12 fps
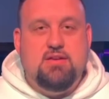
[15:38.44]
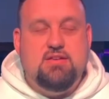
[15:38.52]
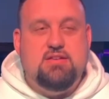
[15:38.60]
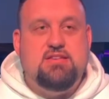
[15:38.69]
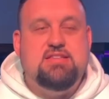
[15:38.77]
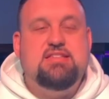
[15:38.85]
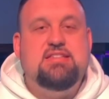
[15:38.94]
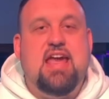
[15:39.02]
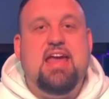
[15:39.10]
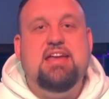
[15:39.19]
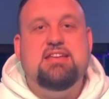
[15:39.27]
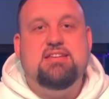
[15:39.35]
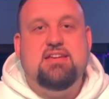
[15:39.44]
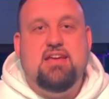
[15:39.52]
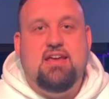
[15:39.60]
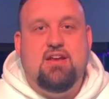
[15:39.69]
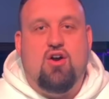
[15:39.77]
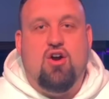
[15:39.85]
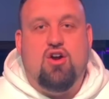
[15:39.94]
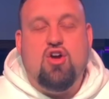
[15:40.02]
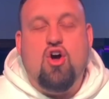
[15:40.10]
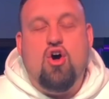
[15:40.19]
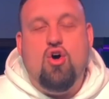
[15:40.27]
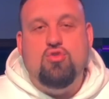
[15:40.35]
state in our
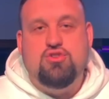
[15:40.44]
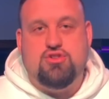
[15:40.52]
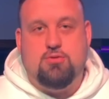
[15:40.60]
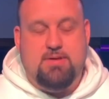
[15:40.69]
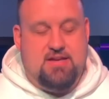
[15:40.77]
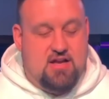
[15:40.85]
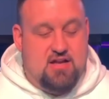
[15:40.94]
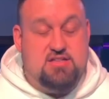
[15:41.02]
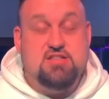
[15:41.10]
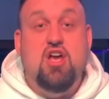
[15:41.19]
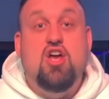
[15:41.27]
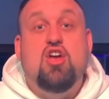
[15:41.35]
culture, because